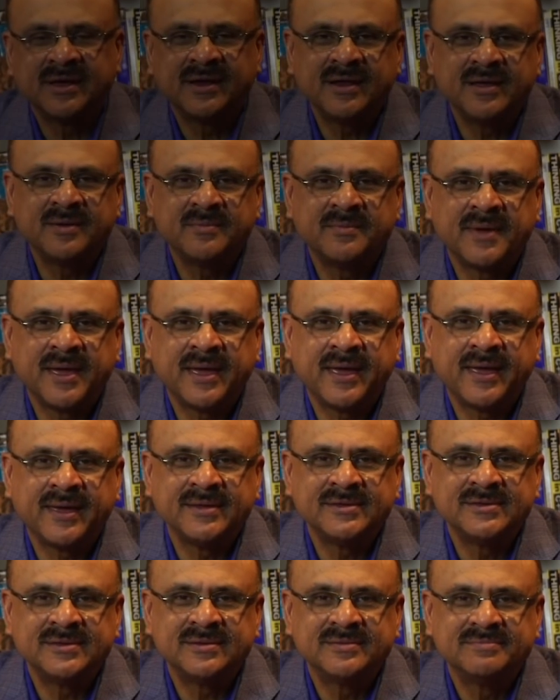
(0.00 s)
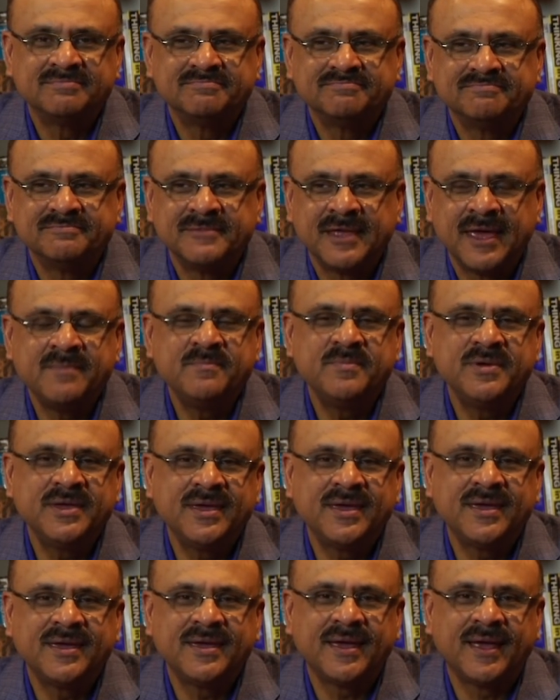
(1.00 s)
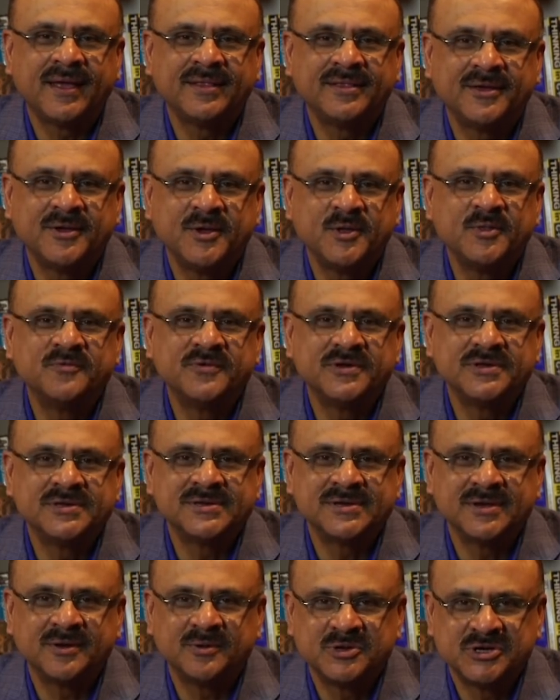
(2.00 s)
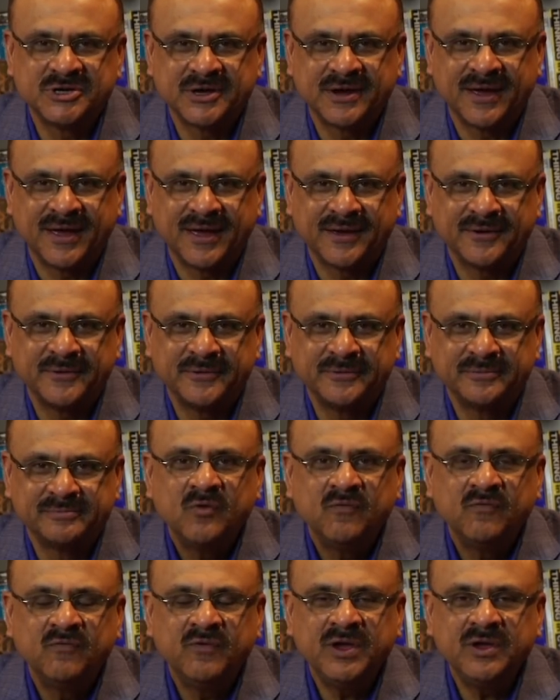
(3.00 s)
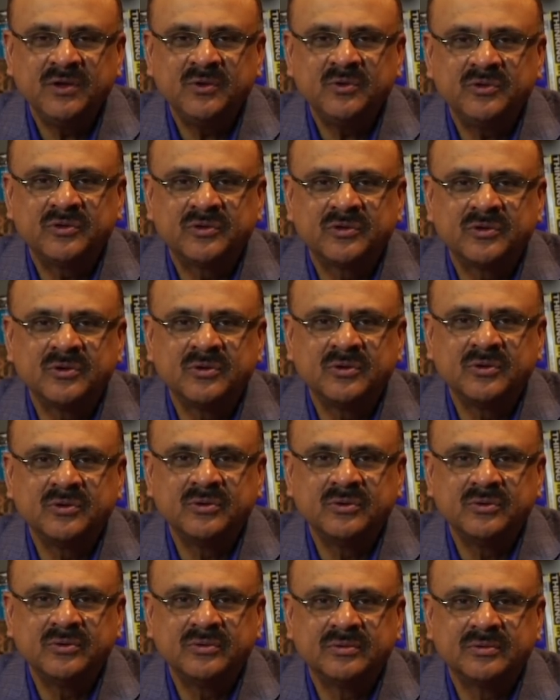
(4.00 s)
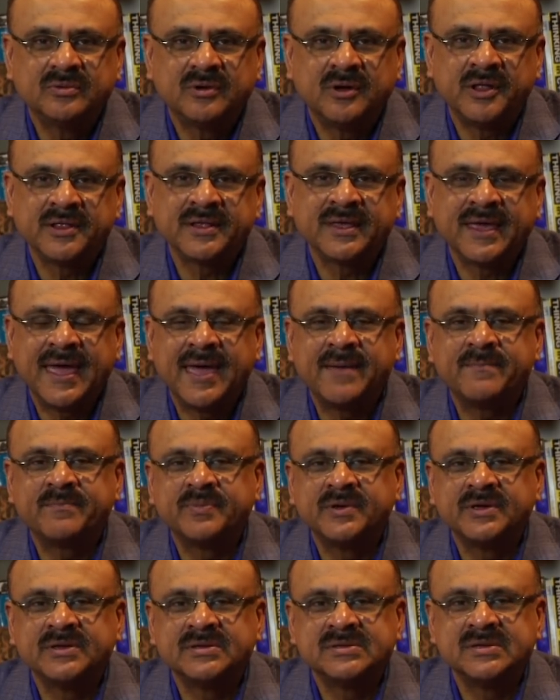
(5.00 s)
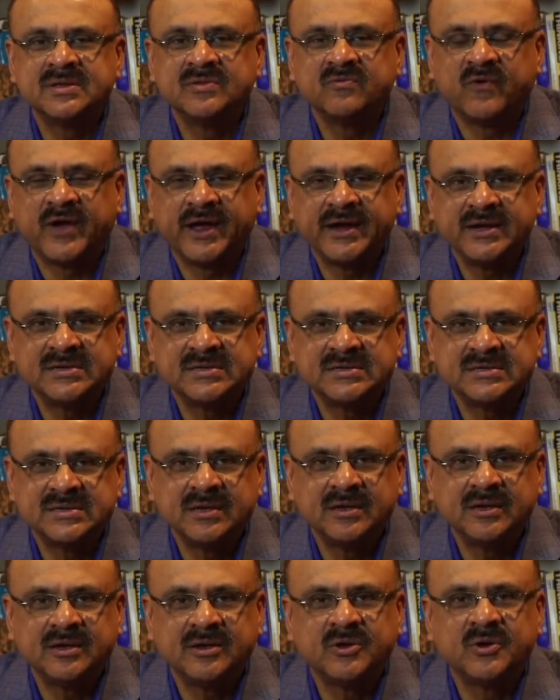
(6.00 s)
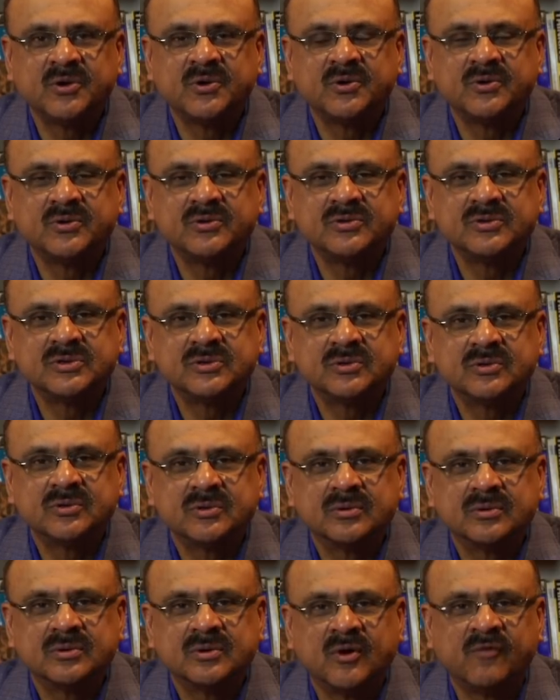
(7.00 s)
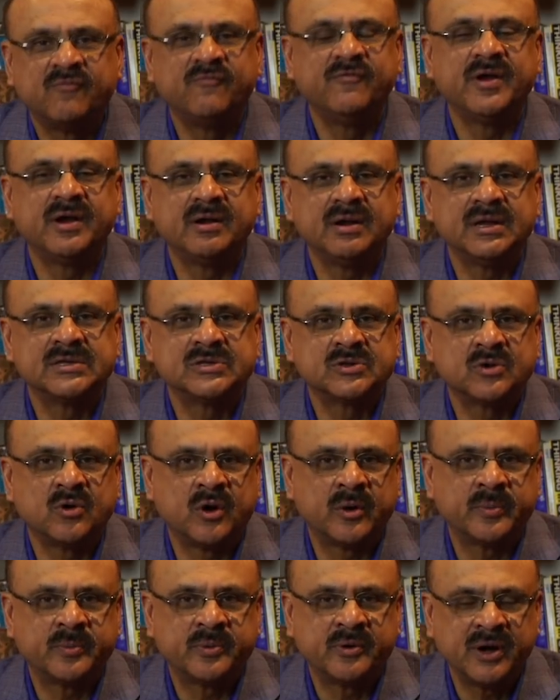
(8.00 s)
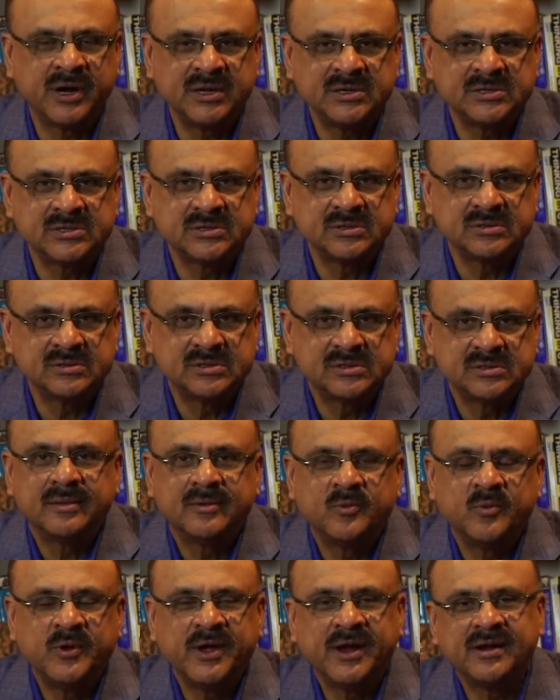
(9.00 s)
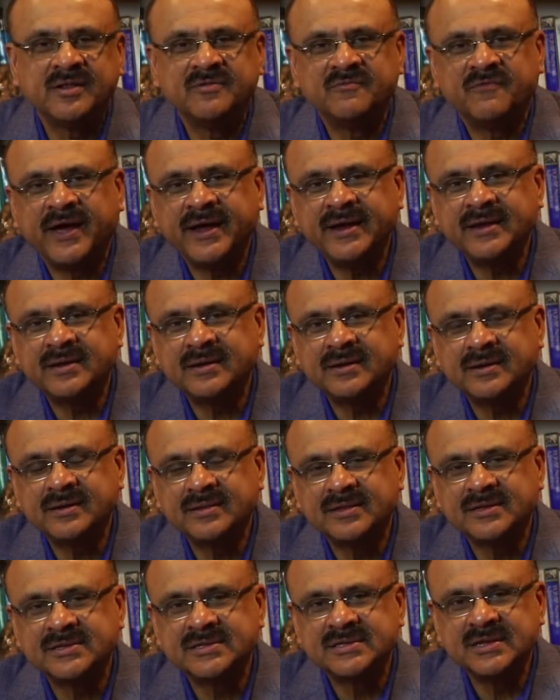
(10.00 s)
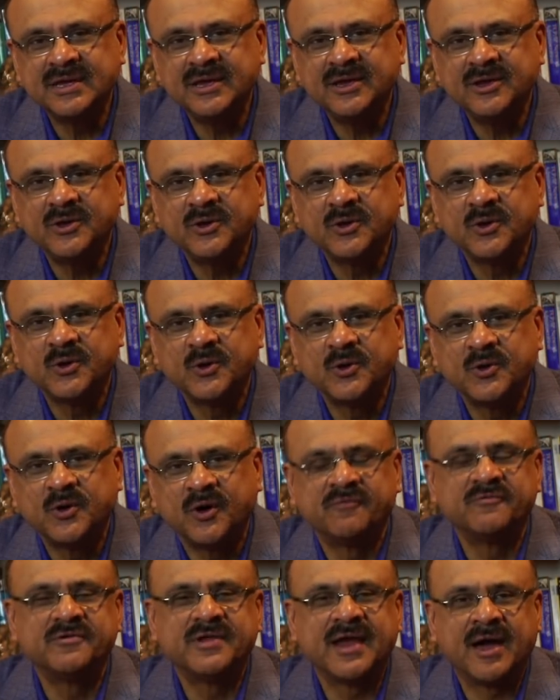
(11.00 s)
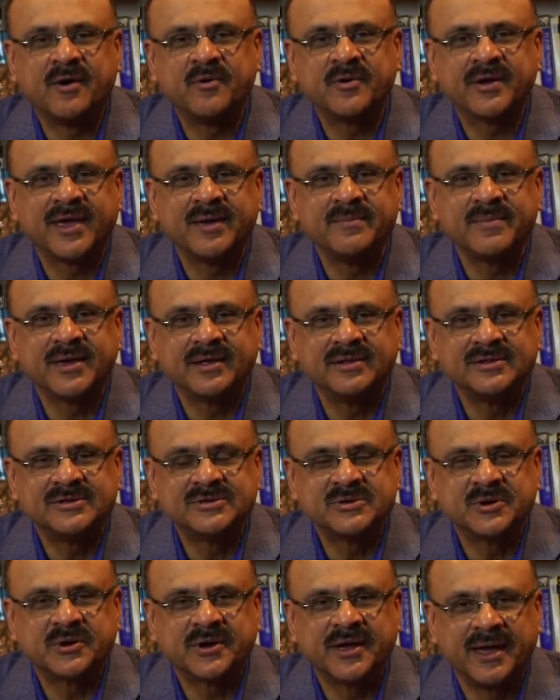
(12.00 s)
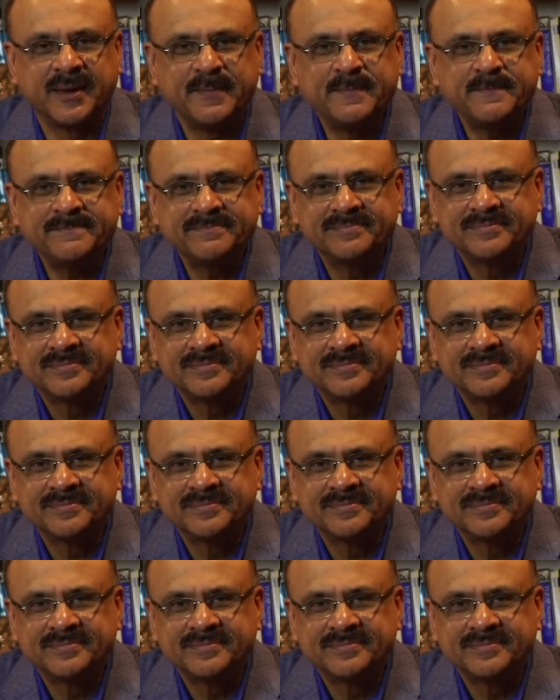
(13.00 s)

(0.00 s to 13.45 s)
getting my MBA at the University of Chicago, we used to, on campus, invite CEOs of various corporations. We had invited the CEO of Dow Chemicals to come.